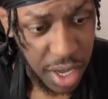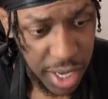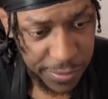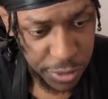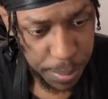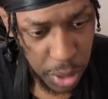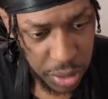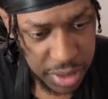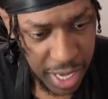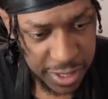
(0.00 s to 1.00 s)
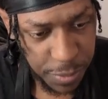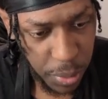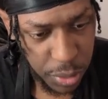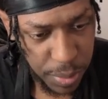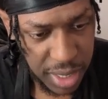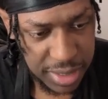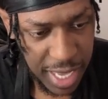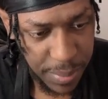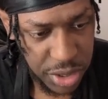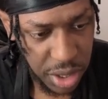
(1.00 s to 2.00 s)
If your opponent's active Pokemon has
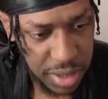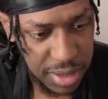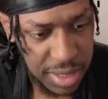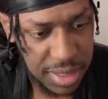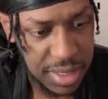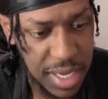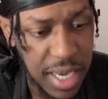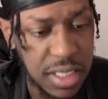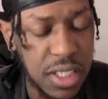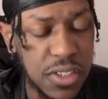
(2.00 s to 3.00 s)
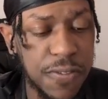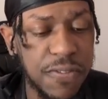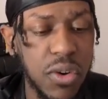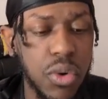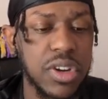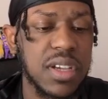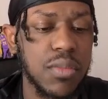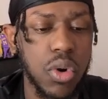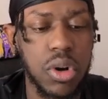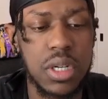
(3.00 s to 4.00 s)
damage on it, this attack does 40
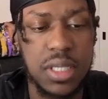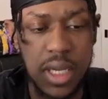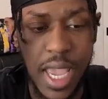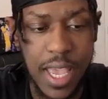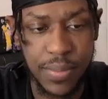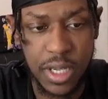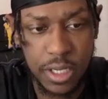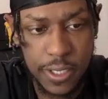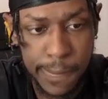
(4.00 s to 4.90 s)
more damage.